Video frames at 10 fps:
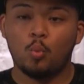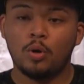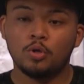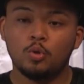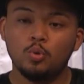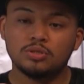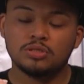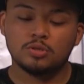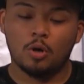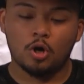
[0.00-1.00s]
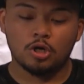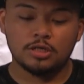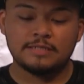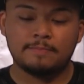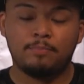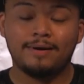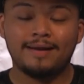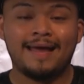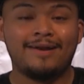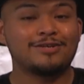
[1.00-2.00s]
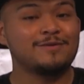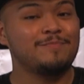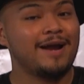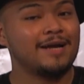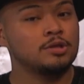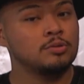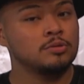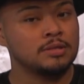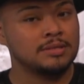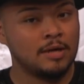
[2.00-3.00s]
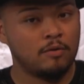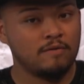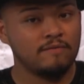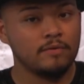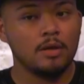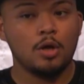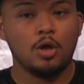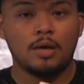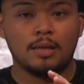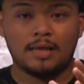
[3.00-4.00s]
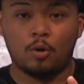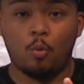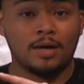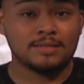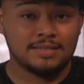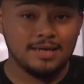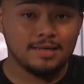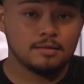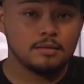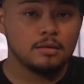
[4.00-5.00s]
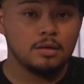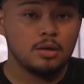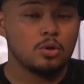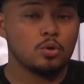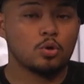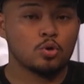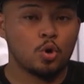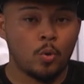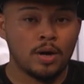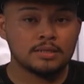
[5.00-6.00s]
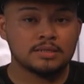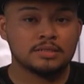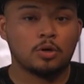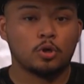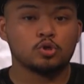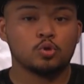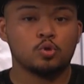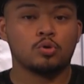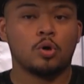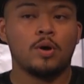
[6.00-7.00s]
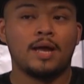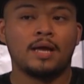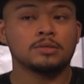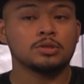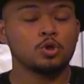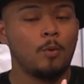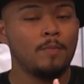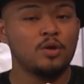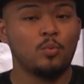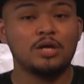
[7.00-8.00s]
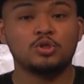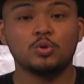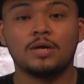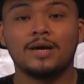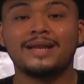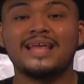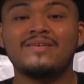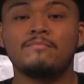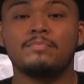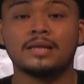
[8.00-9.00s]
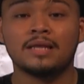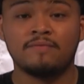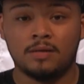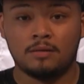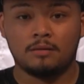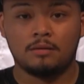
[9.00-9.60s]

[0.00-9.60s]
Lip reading: When you start to put energy back into yourself, like Juan said, you're going to start to grow in so many ways you couldn't even believe it,